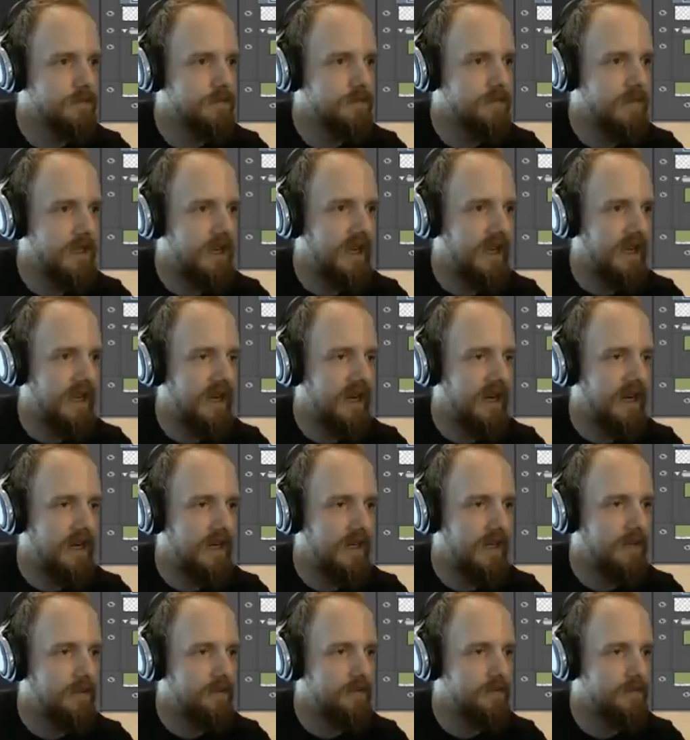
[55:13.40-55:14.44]
Ah, ah.
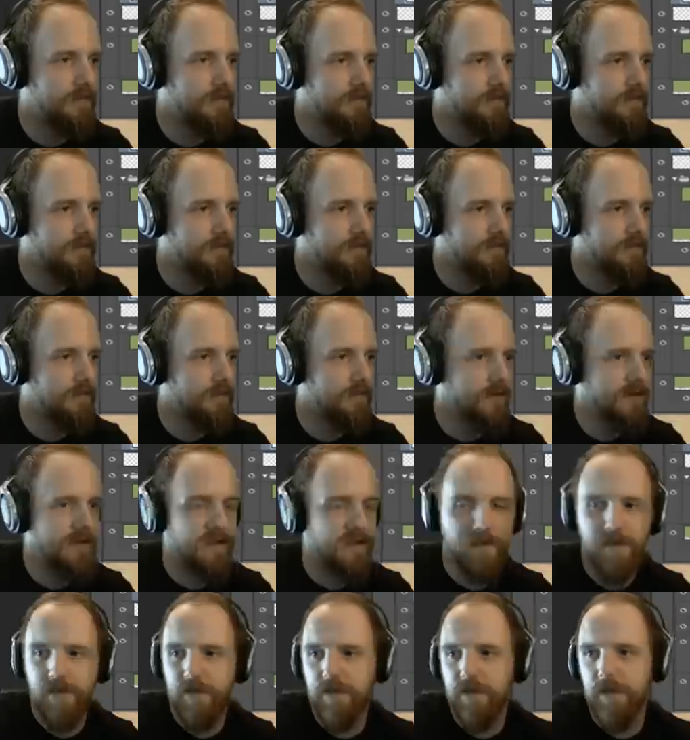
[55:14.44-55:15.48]

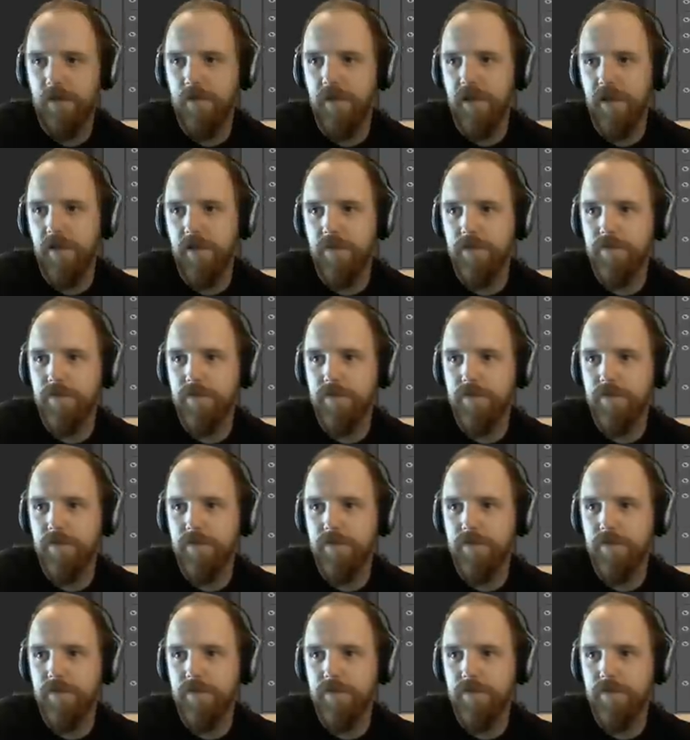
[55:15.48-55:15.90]
Six, there we go.